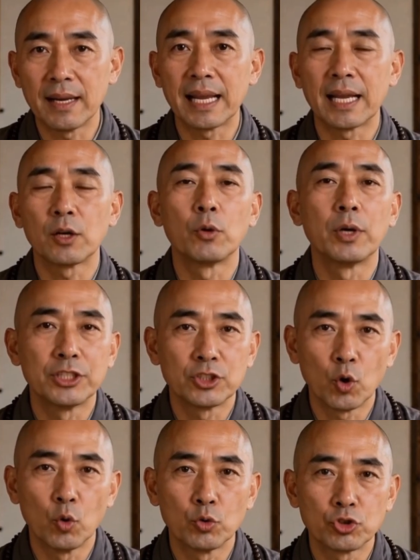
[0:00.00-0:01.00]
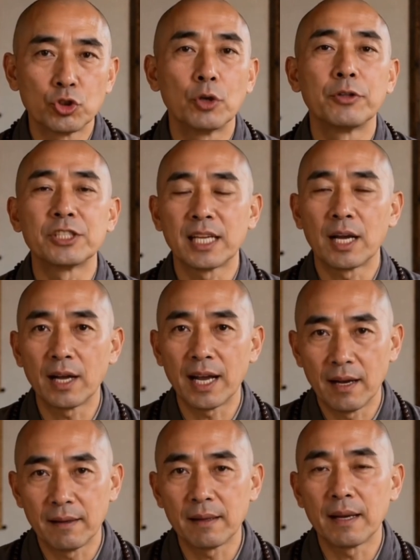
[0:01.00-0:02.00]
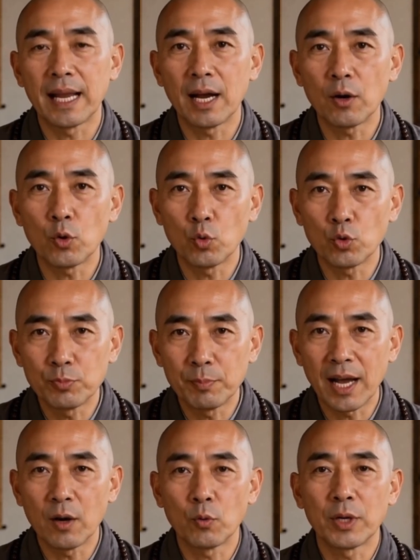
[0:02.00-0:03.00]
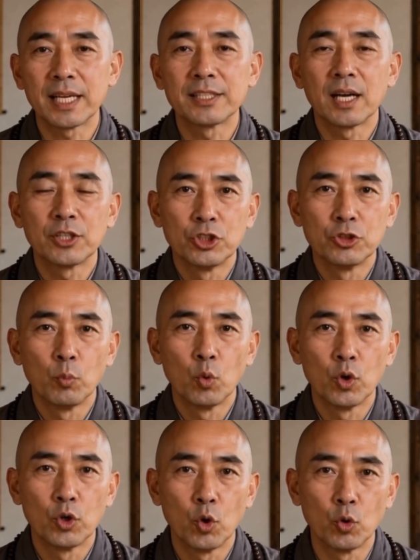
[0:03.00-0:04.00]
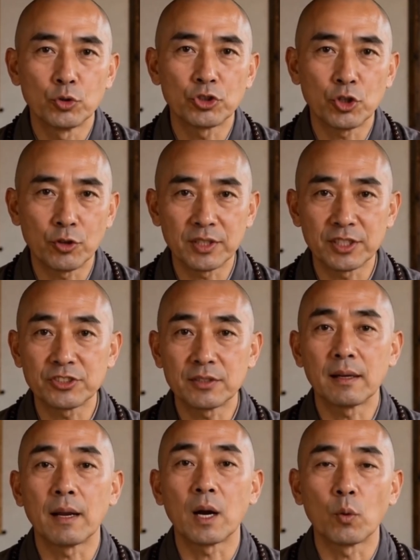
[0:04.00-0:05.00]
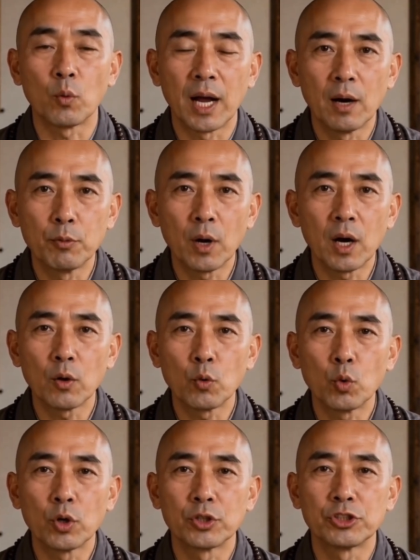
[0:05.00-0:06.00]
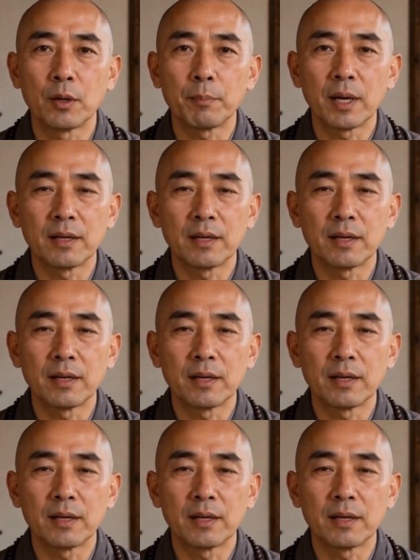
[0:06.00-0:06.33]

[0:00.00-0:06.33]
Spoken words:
Increase cold surface area. Air cools better when it touches more cold surface. A round bottle works, but a